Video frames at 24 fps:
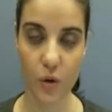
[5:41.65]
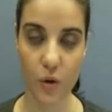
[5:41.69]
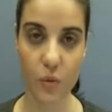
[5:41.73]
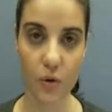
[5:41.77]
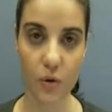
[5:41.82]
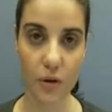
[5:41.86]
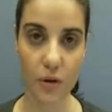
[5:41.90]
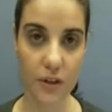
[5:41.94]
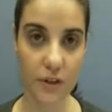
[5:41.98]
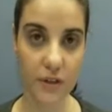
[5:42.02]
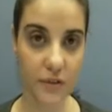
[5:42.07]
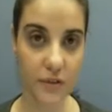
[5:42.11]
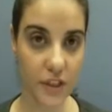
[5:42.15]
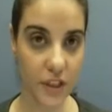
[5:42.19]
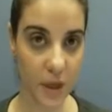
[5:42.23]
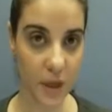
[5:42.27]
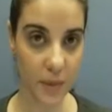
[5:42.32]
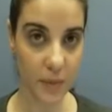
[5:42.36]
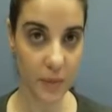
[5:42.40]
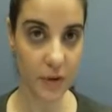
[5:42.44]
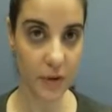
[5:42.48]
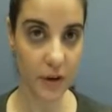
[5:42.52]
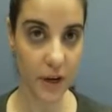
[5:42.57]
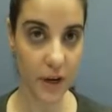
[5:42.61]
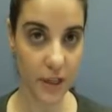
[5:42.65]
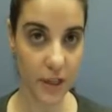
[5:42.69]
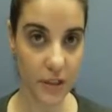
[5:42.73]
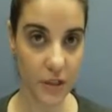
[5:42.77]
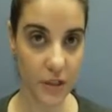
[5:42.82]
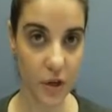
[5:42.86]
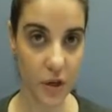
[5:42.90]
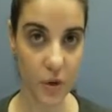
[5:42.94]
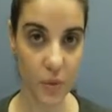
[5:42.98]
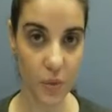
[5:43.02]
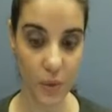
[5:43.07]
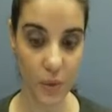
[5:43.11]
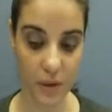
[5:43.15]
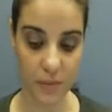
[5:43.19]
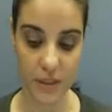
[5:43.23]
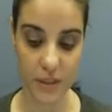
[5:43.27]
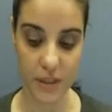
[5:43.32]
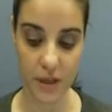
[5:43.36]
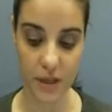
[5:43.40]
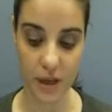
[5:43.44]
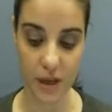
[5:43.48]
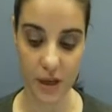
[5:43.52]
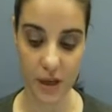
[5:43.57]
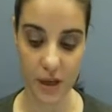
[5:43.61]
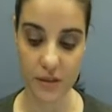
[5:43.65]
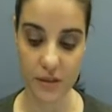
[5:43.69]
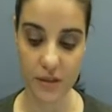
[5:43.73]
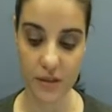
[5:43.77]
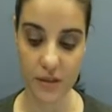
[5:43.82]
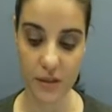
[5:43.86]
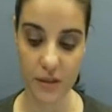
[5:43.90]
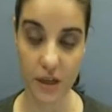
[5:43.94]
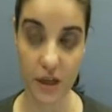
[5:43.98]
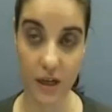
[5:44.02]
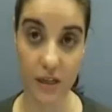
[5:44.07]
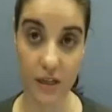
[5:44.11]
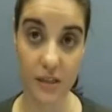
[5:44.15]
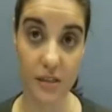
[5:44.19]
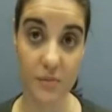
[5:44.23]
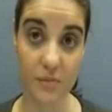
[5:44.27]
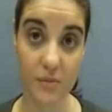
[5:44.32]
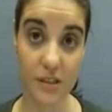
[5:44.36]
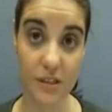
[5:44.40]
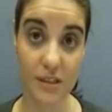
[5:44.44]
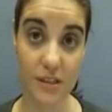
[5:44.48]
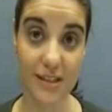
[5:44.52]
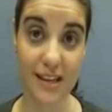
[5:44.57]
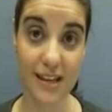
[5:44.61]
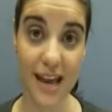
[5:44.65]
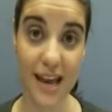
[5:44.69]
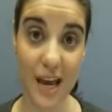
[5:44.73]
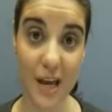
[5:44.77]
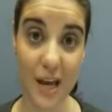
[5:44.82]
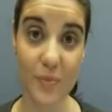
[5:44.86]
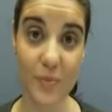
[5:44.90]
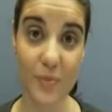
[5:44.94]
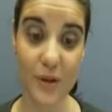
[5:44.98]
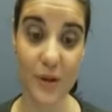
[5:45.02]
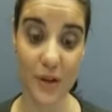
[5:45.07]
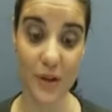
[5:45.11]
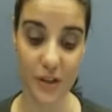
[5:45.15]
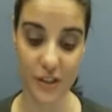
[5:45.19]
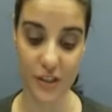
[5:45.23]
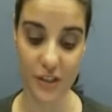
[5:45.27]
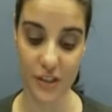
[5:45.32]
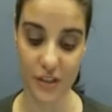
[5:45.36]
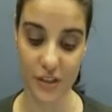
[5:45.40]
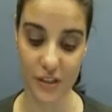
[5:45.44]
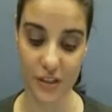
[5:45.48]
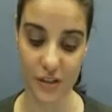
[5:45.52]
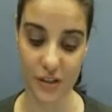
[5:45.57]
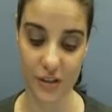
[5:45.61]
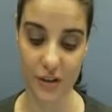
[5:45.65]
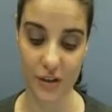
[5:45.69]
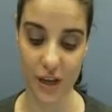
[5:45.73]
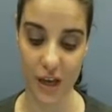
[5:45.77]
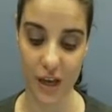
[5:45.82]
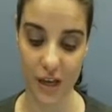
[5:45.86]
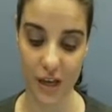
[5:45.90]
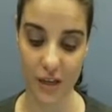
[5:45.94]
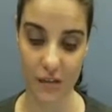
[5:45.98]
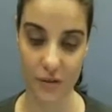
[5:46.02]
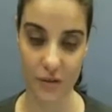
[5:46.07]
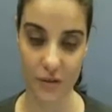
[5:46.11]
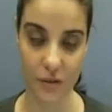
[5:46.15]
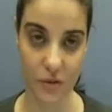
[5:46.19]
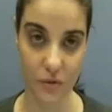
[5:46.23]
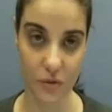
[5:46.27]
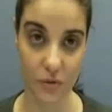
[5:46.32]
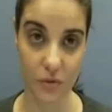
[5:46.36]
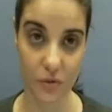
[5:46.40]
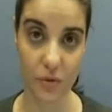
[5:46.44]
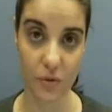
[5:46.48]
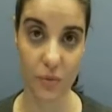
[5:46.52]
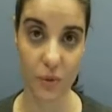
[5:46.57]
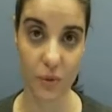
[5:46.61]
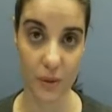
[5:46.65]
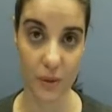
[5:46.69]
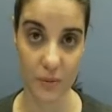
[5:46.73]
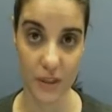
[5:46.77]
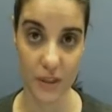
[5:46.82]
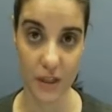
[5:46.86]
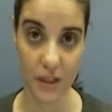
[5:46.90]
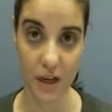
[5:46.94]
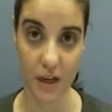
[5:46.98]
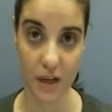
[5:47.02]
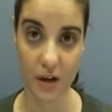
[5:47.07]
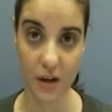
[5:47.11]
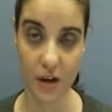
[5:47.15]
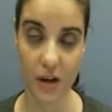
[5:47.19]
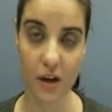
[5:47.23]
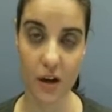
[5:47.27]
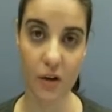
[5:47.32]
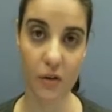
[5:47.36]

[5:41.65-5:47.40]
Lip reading: What if she upgrades her website so customers can purchase her candles through the website